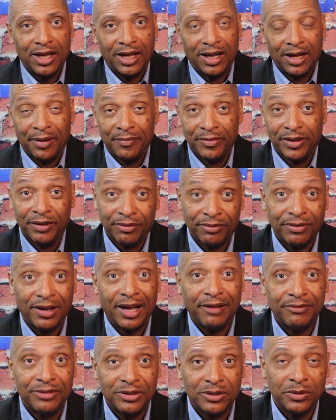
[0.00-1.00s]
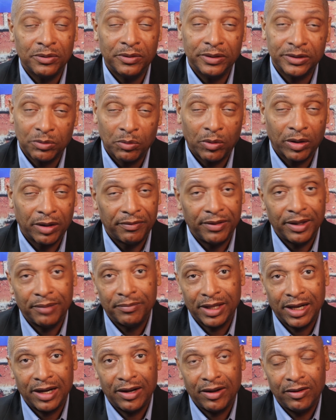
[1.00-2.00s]
The 5-2 is one of
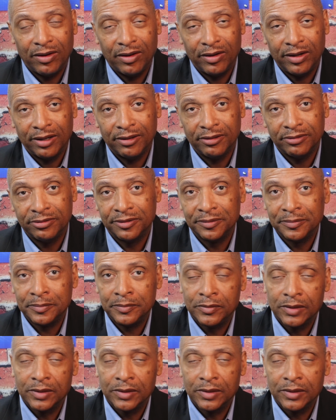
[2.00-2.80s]
them that I heard of.